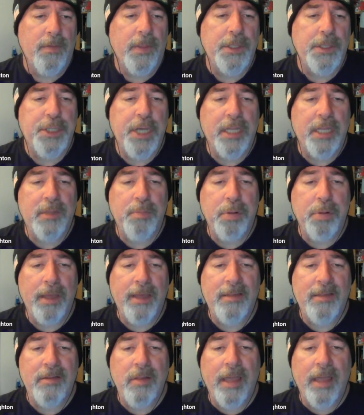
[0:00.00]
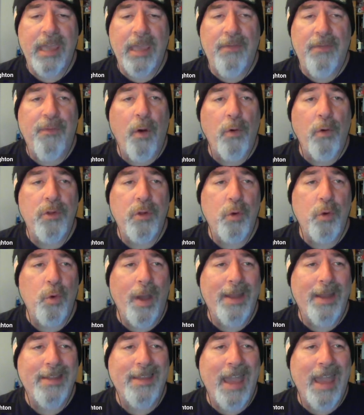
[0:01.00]
The Jets placed Leki
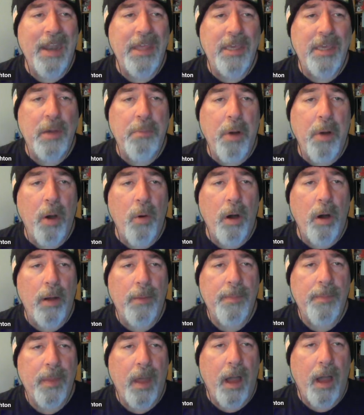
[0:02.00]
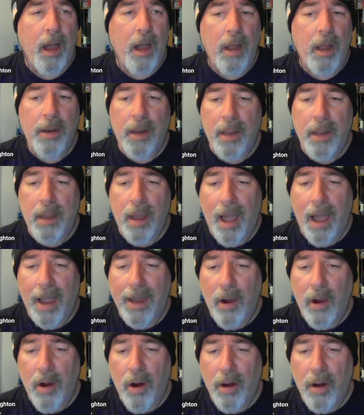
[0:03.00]
Fotu and Kenny Yeboah on
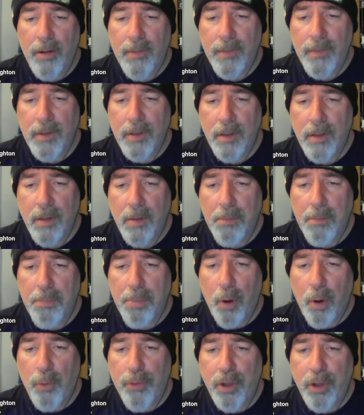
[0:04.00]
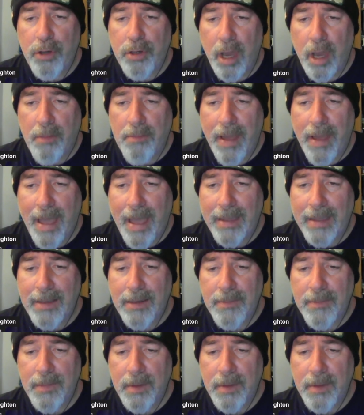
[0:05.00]
IR. Both could come back.